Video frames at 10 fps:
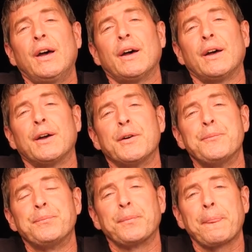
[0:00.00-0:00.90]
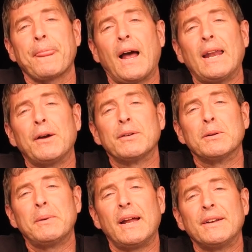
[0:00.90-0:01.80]
um, allowing
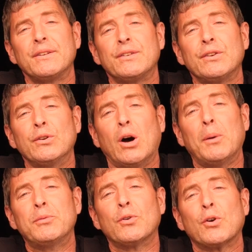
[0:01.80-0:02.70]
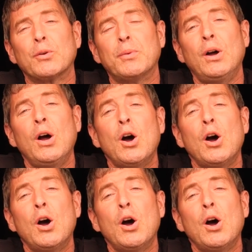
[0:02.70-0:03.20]
the plant to absorb